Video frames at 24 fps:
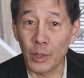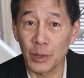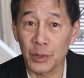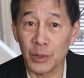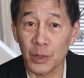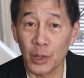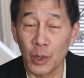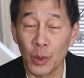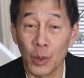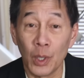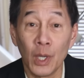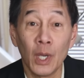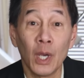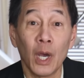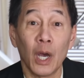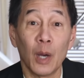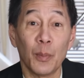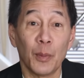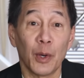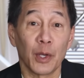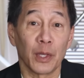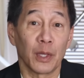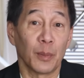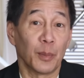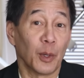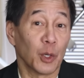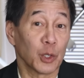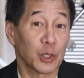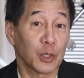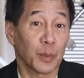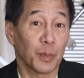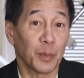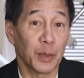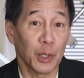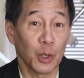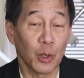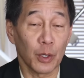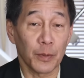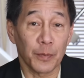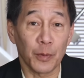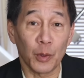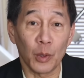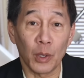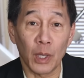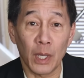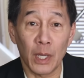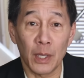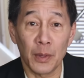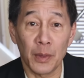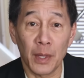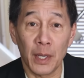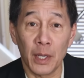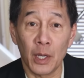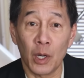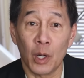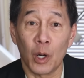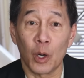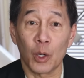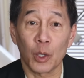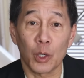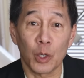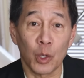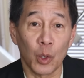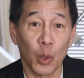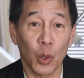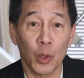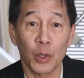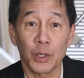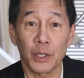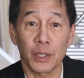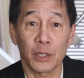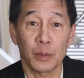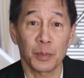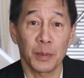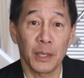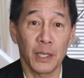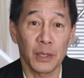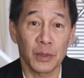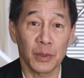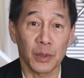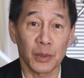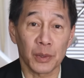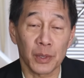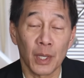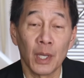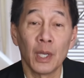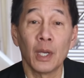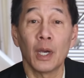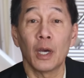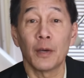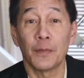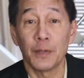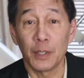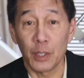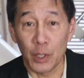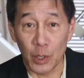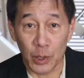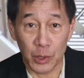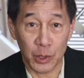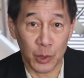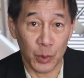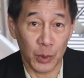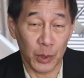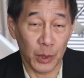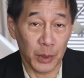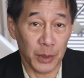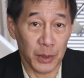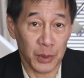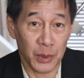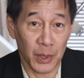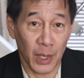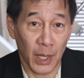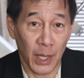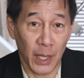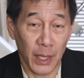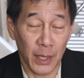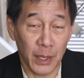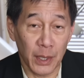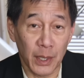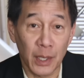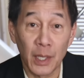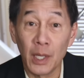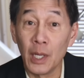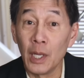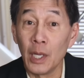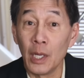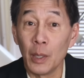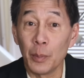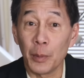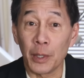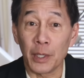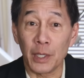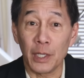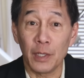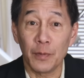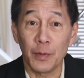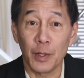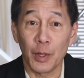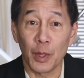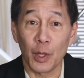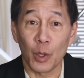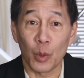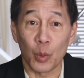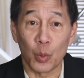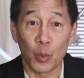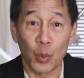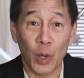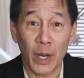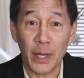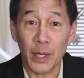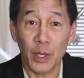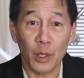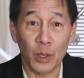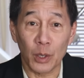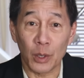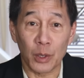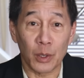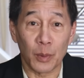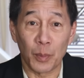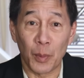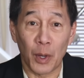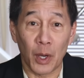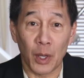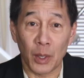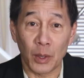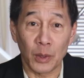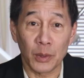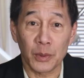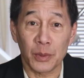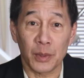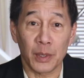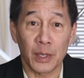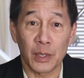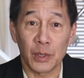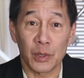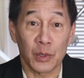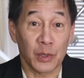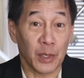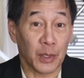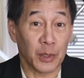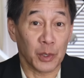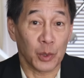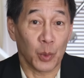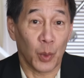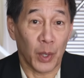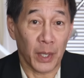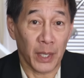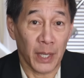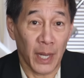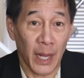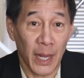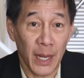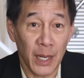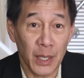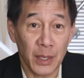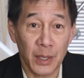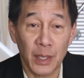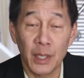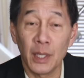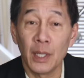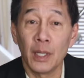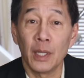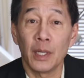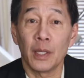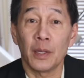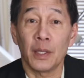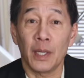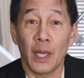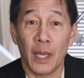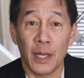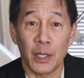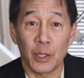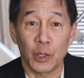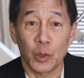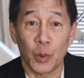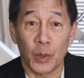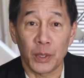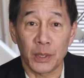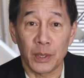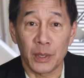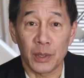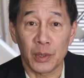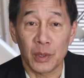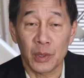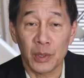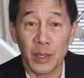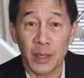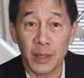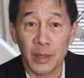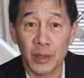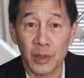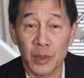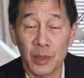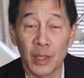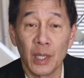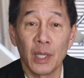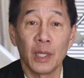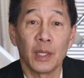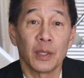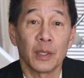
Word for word: also among the most beautiful and they are gorgeous pieces of industrial design. But even the regular models, the 628, the 826,